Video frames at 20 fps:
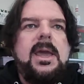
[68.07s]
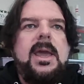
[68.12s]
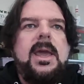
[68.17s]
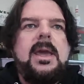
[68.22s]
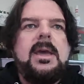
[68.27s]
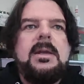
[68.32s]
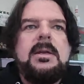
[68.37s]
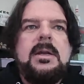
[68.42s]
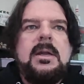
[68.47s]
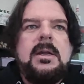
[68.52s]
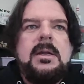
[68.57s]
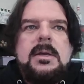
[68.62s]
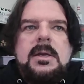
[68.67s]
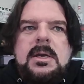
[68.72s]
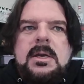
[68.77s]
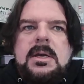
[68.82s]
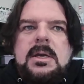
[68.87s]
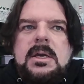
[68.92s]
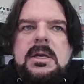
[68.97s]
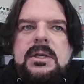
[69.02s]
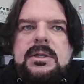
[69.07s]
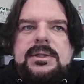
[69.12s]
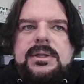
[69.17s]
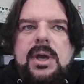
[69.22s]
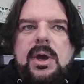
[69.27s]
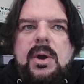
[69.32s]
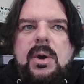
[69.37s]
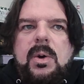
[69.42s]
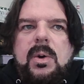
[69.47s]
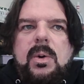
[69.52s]
And
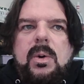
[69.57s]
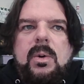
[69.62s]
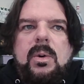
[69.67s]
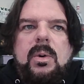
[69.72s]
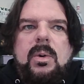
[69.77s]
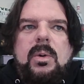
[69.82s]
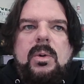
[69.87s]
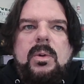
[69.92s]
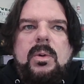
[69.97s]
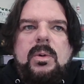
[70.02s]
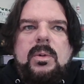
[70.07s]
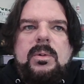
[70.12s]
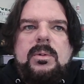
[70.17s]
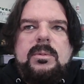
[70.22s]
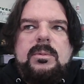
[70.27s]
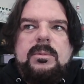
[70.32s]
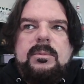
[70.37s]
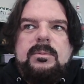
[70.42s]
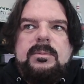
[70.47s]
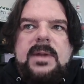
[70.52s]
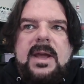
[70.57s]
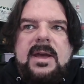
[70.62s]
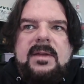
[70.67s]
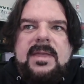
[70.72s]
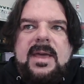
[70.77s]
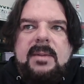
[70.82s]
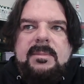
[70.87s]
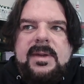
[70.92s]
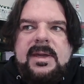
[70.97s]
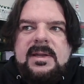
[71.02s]
so, now
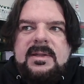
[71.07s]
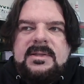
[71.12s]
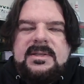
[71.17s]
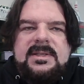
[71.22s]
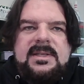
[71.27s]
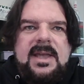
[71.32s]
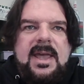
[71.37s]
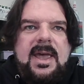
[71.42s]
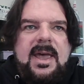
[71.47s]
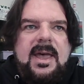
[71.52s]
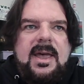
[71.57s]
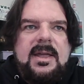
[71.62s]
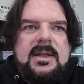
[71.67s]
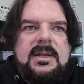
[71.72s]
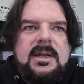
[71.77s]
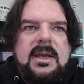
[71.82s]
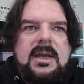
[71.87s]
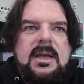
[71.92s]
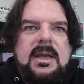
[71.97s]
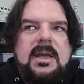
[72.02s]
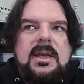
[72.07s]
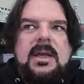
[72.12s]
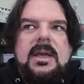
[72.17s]
that being said,